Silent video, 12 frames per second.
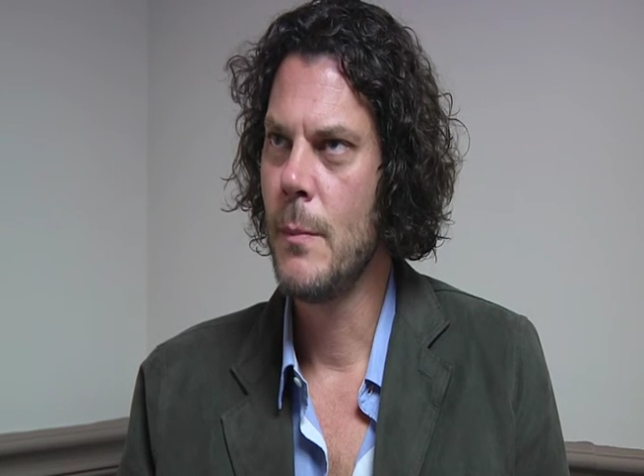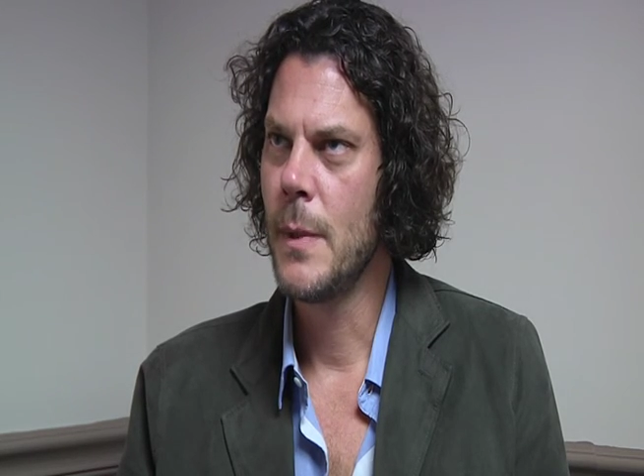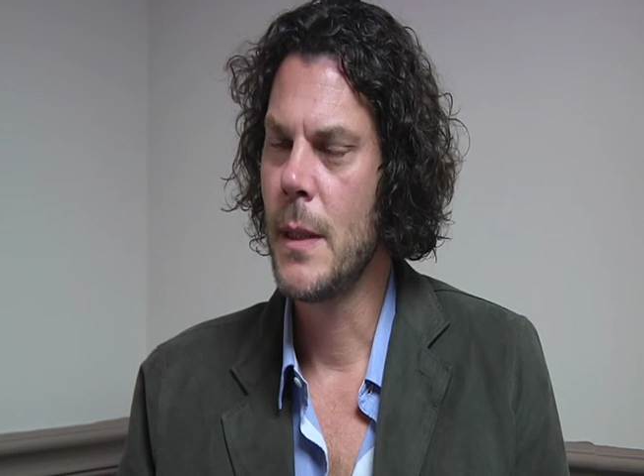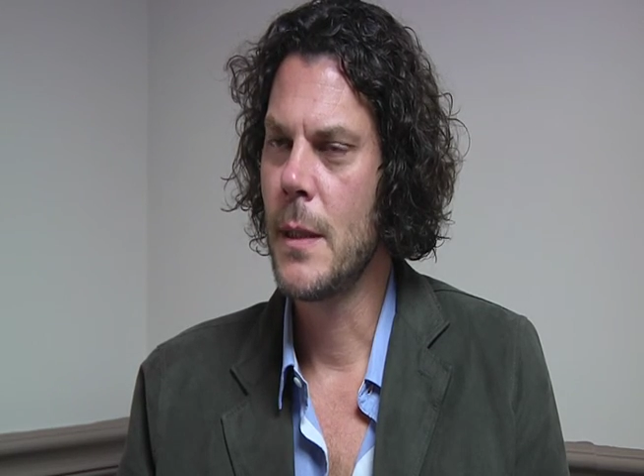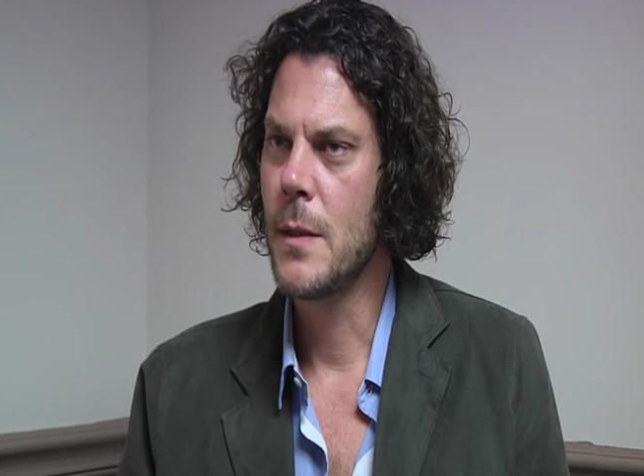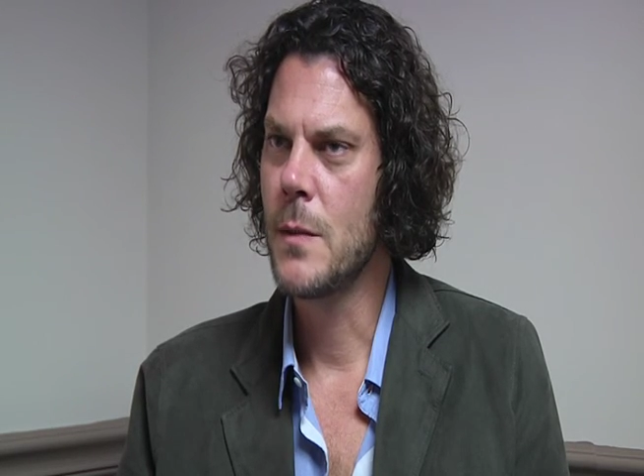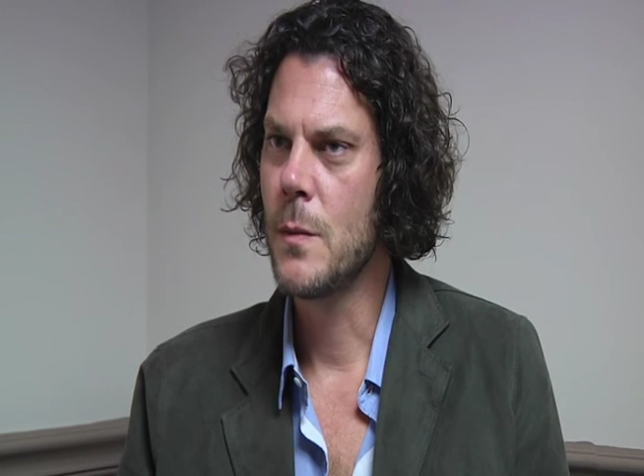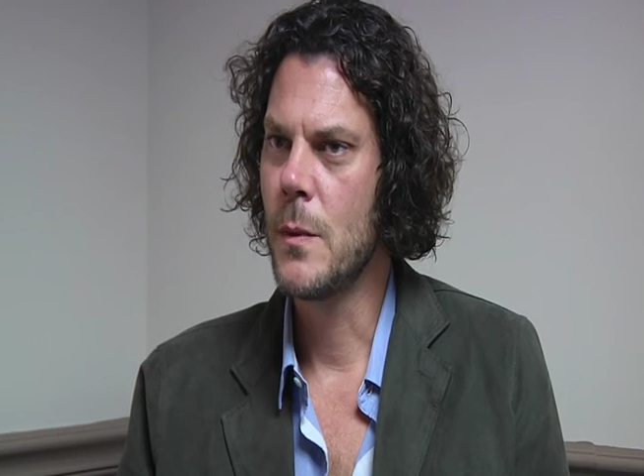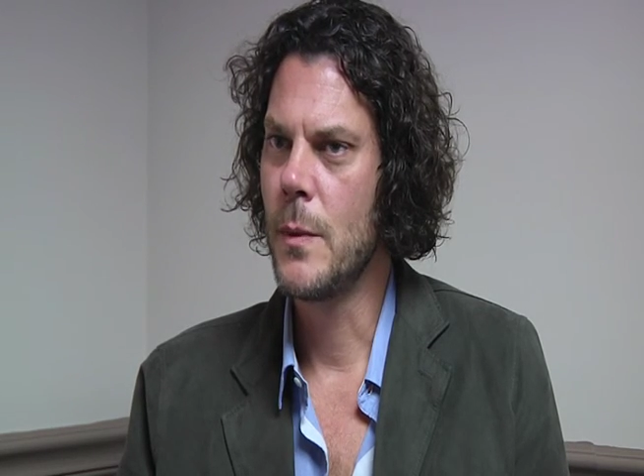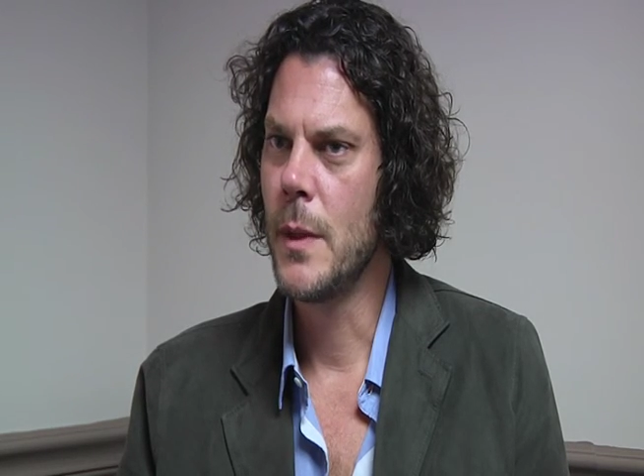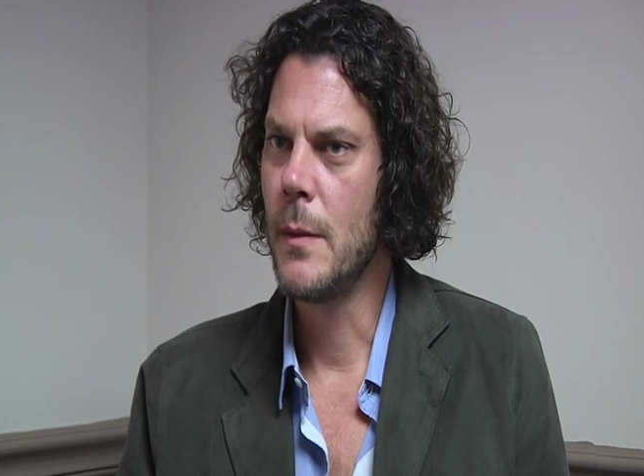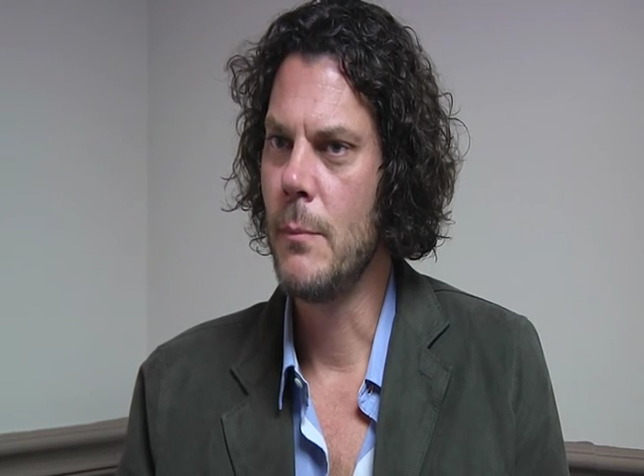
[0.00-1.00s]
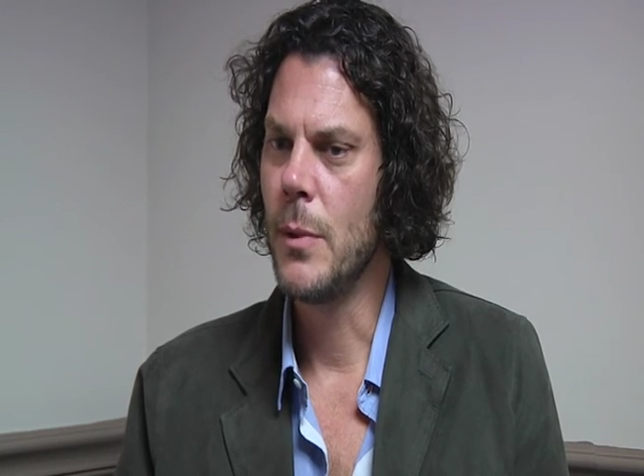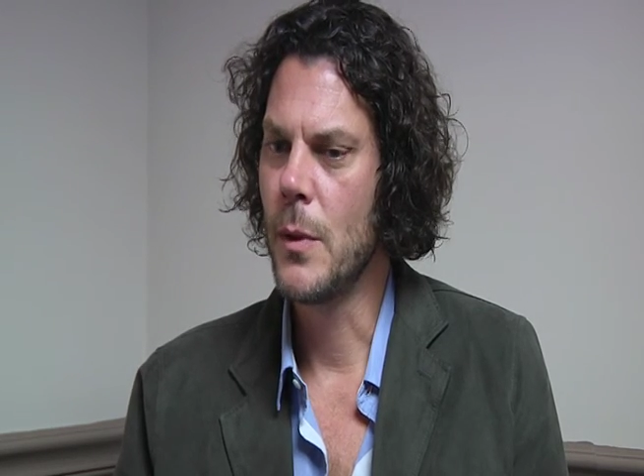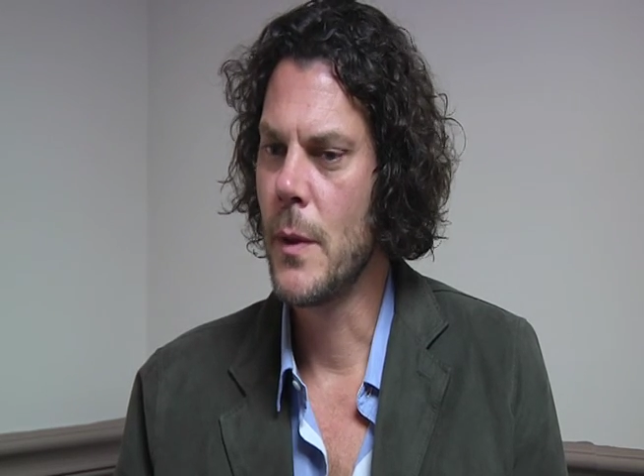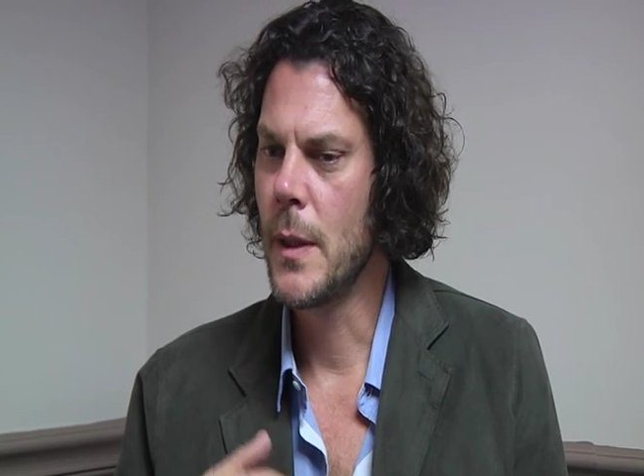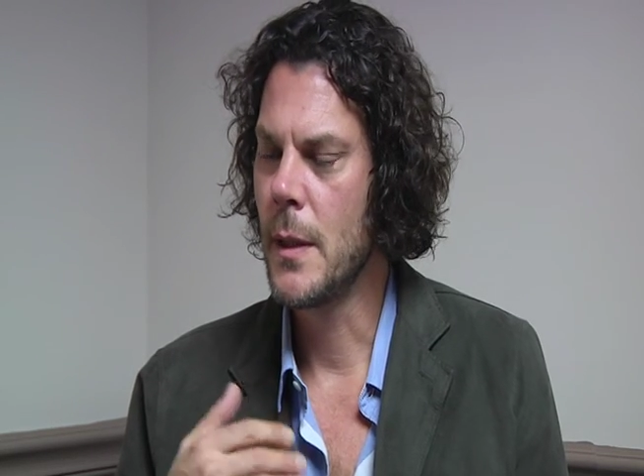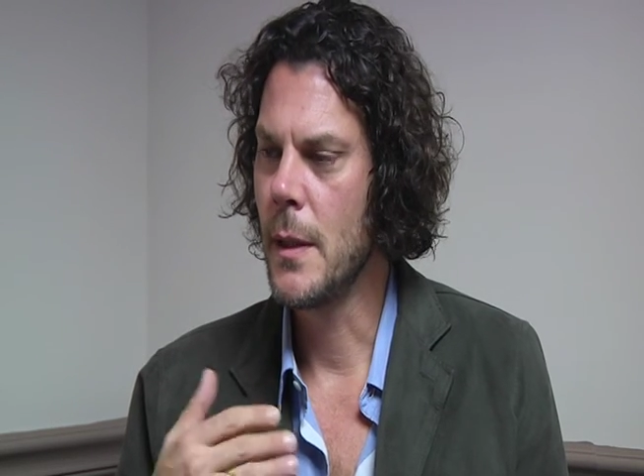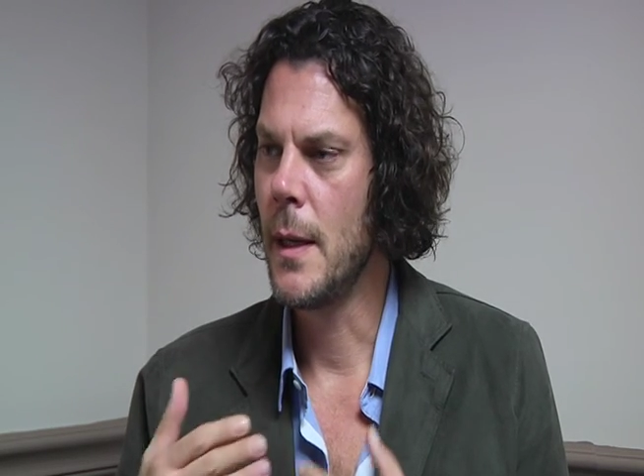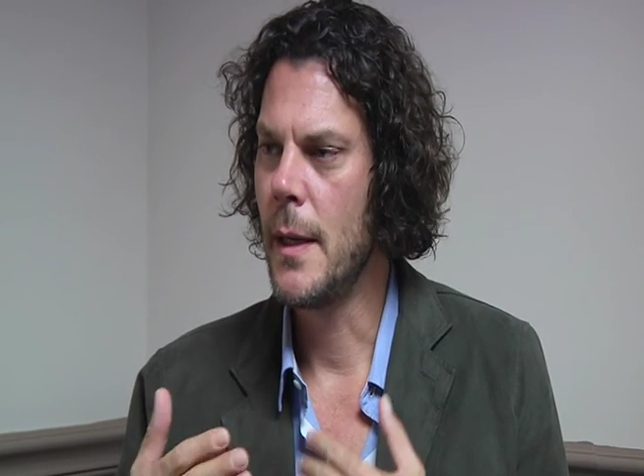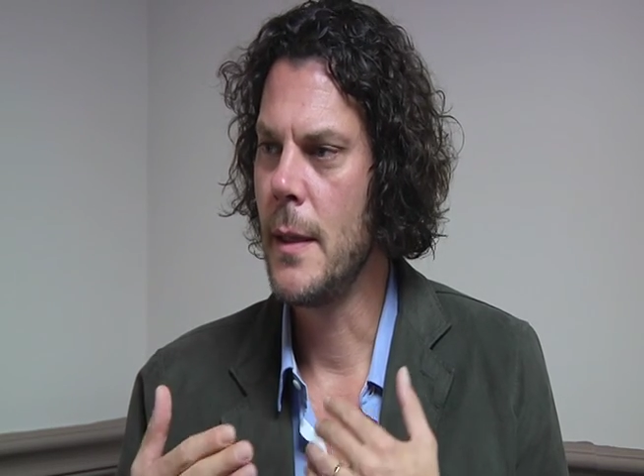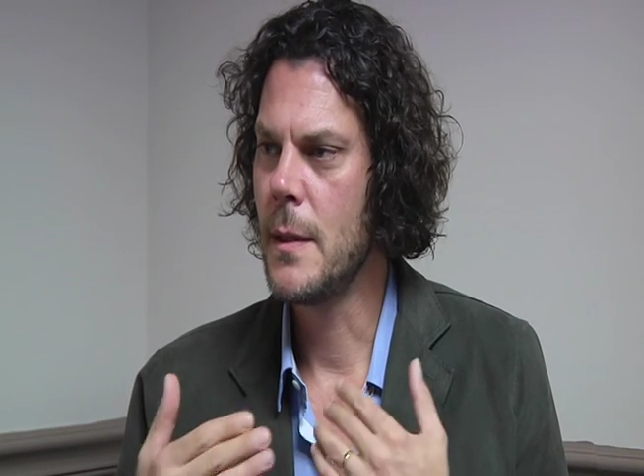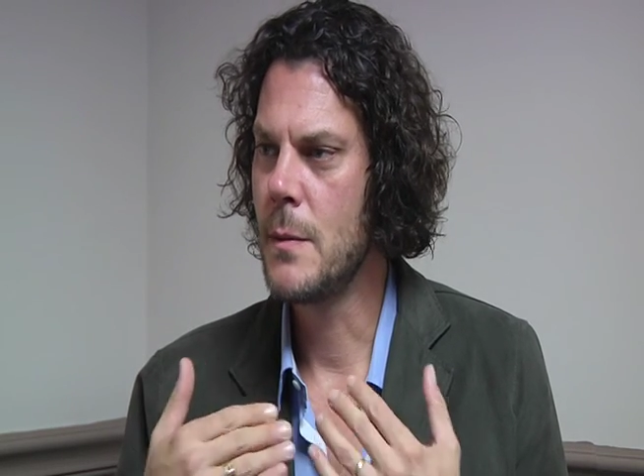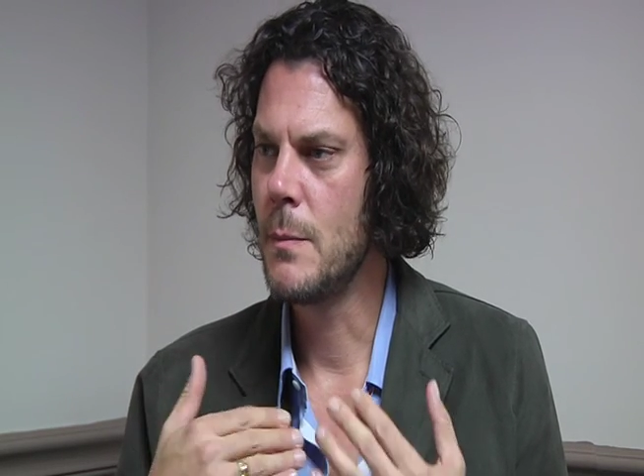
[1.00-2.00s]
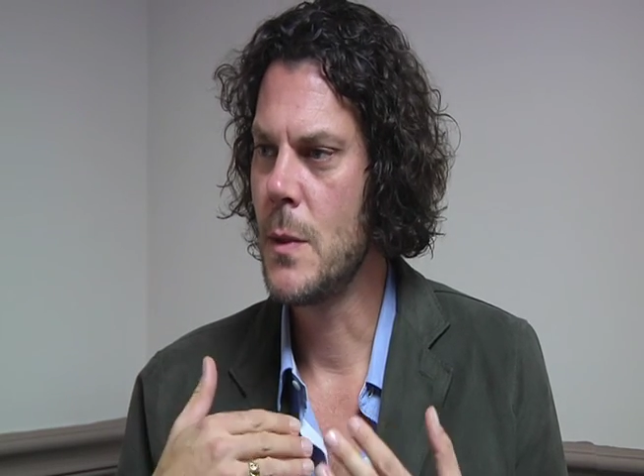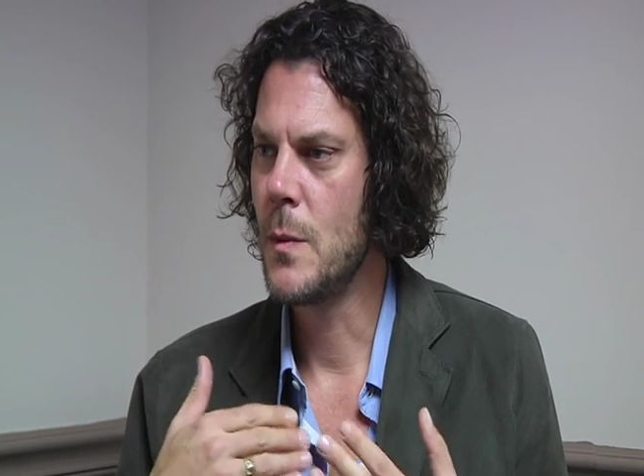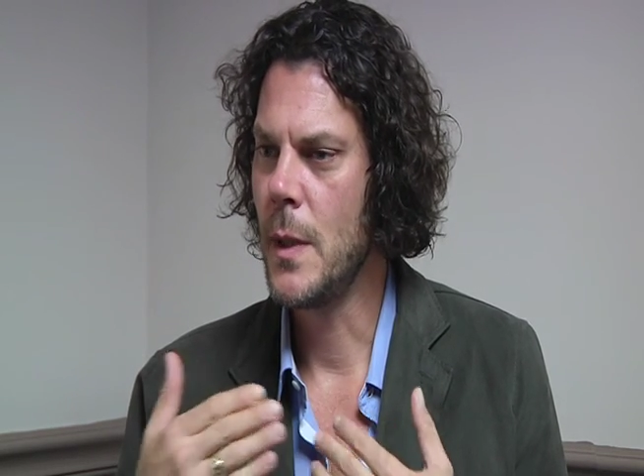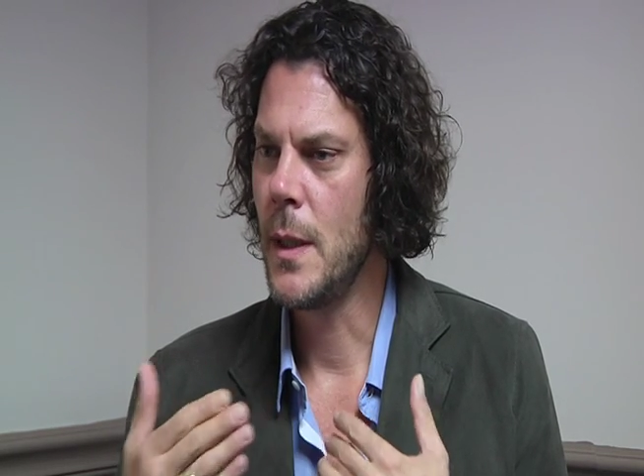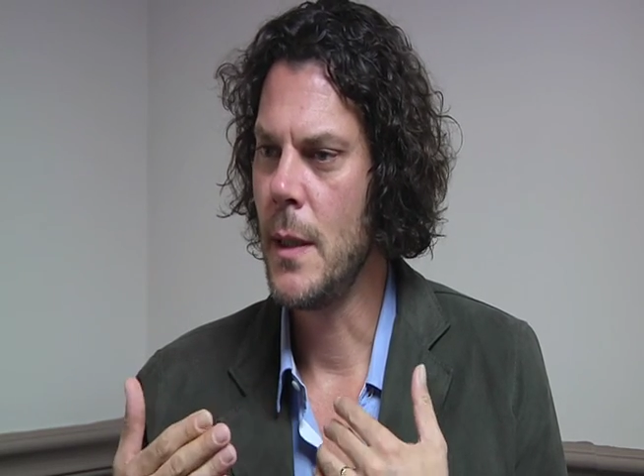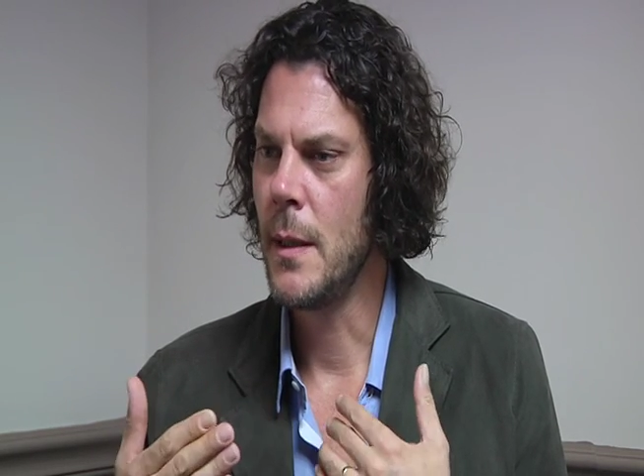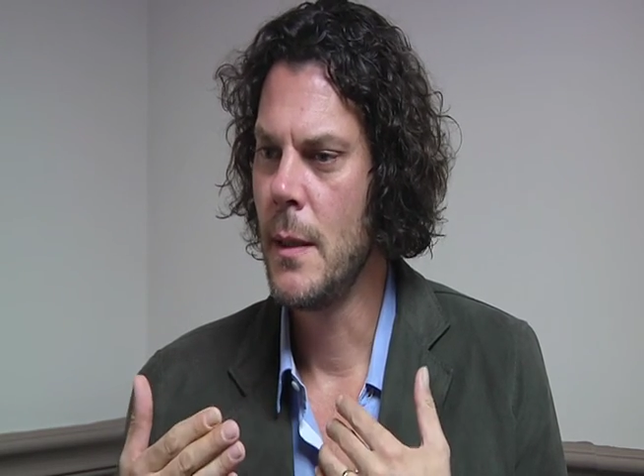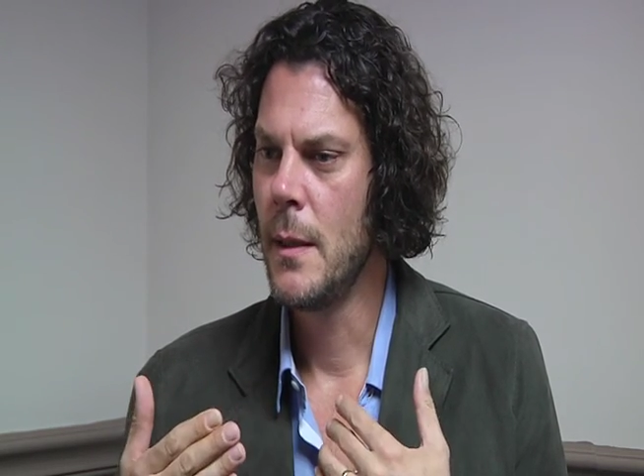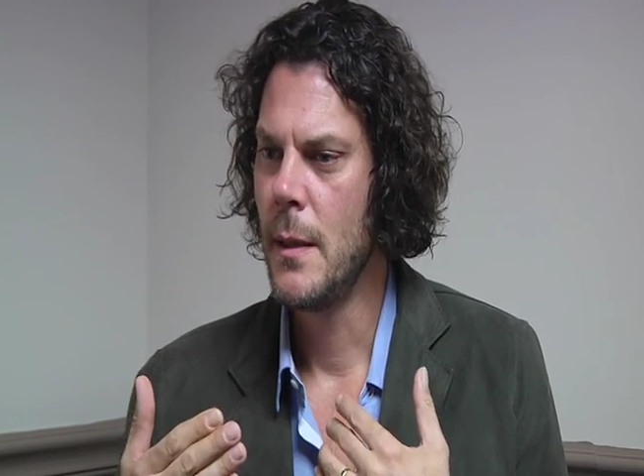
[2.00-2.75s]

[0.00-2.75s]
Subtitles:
because we're really blurring the lines between